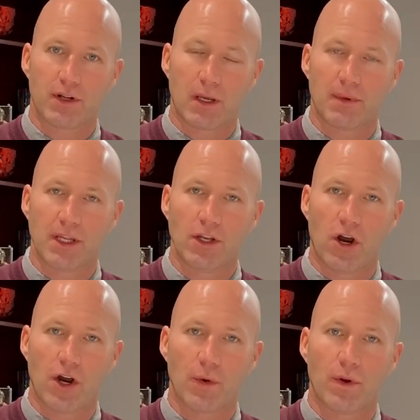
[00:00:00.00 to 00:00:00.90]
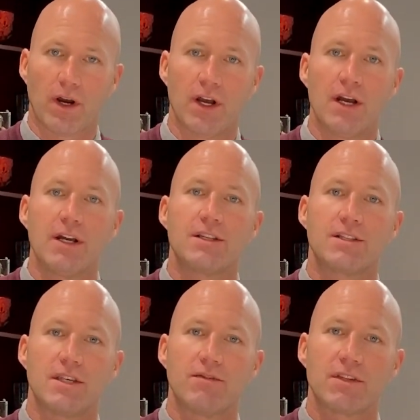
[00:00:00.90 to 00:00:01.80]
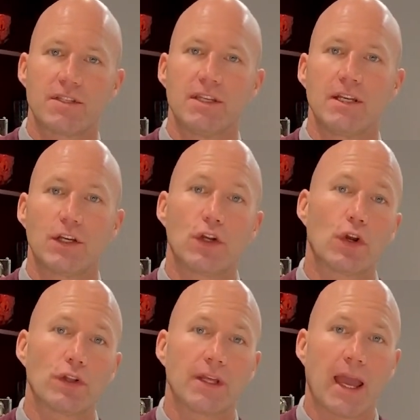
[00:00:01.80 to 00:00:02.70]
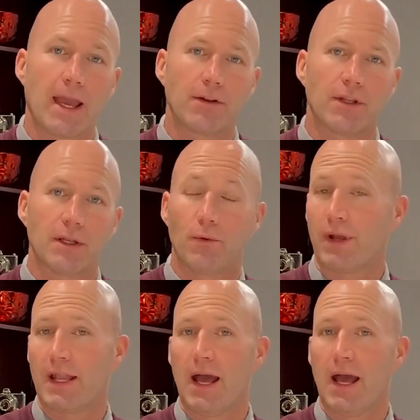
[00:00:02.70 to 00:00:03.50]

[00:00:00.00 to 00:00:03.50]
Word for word: that are coming into Ottawa to see if the city can currently handle it. And right